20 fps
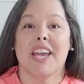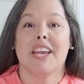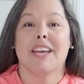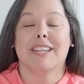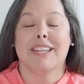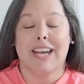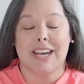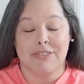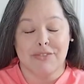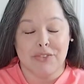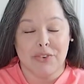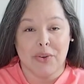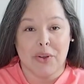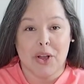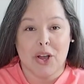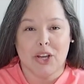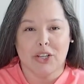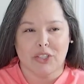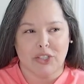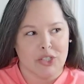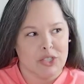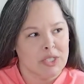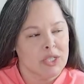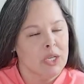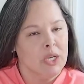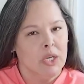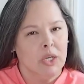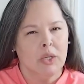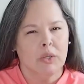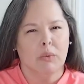and have no cars.
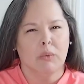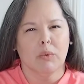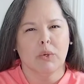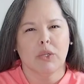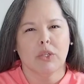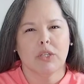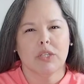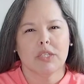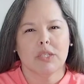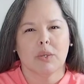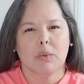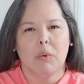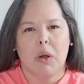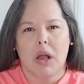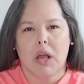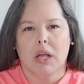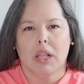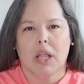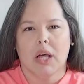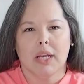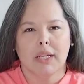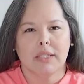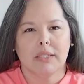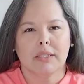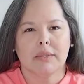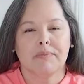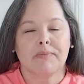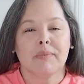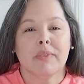We also walk a lot.